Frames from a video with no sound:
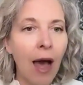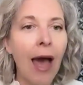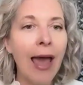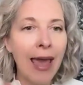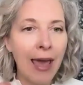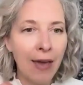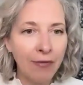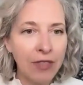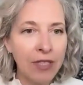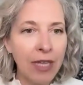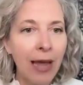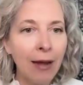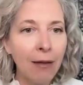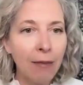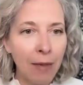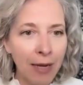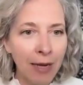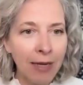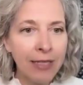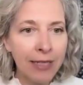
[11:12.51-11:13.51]
I have
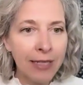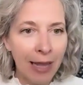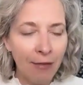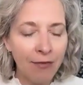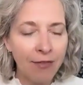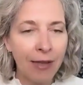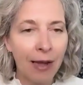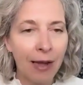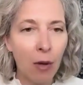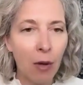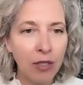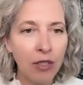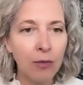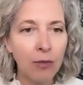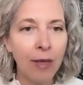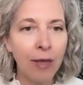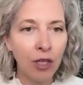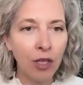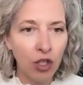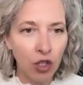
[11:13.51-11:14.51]
10 minutes left, and I want
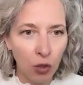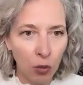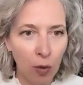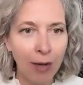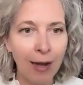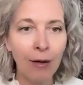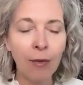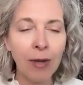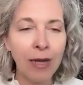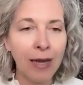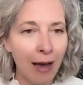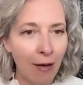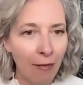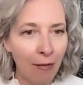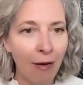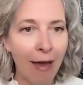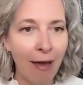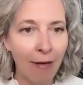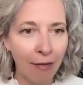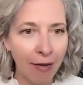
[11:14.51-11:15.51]
to make sure that we
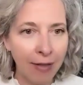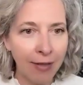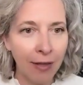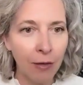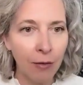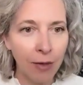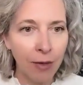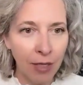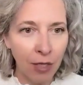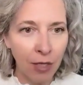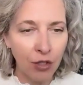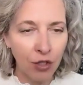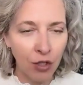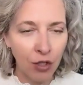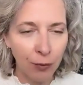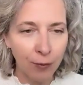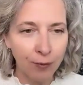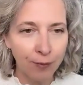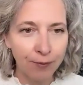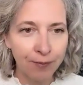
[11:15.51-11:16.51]
cover everything we need
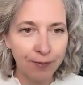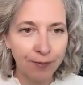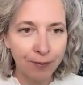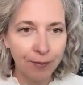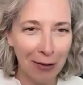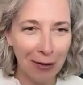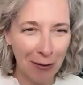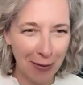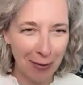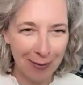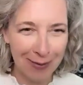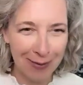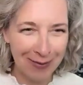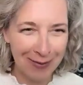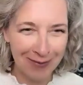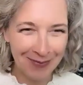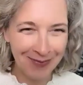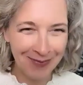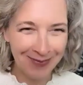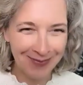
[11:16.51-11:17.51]
to. Training
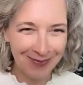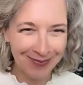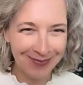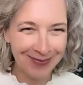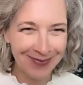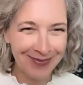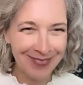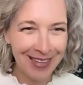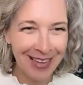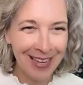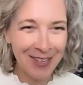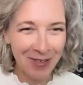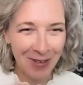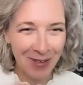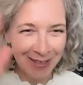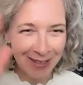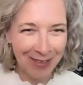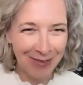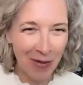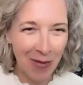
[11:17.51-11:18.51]
rooms. In
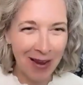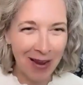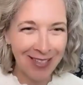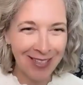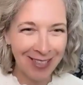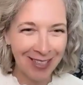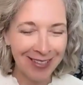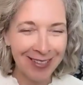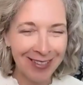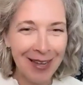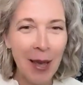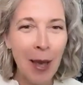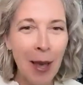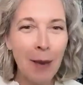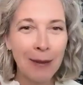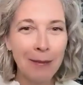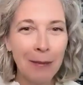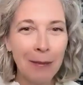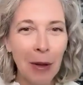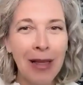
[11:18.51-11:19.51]
transformation,
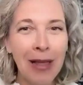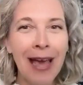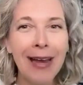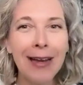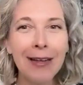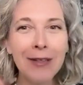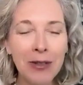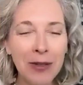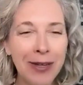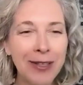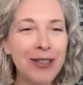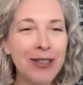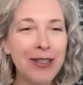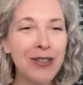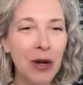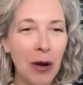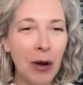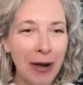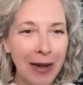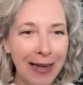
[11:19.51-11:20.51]
people get into the
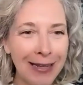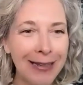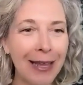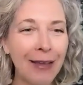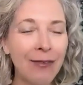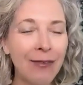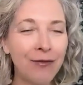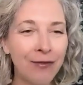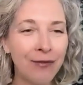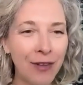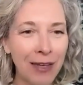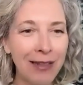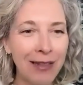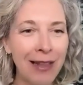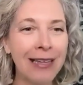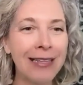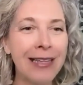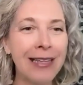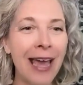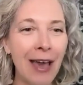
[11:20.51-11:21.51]
story and they feel
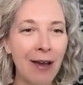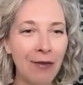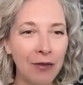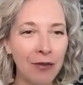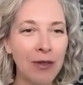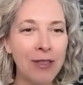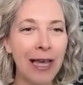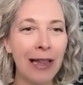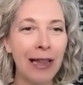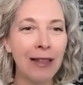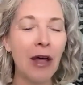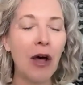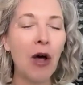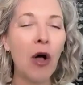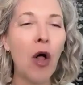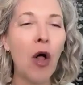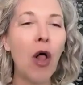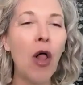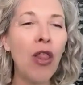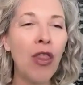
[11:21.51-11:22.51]
like they have to tell the
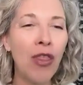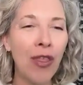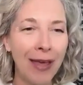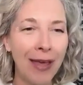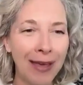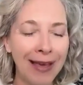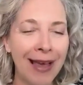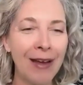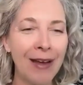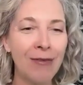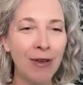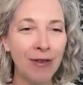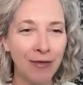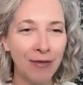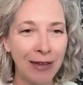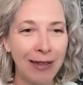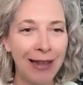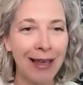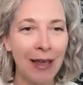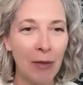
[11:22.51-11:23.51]
whole thing, and we
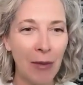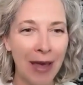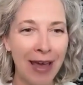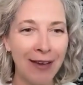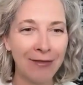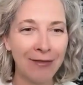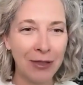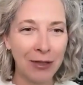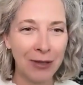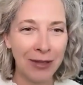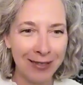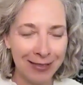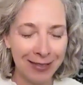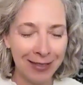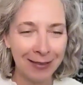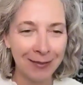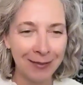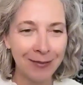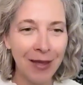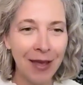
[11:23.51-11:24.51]
feel like we have to
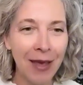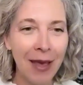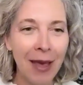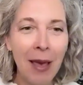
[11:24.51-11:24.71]
listen.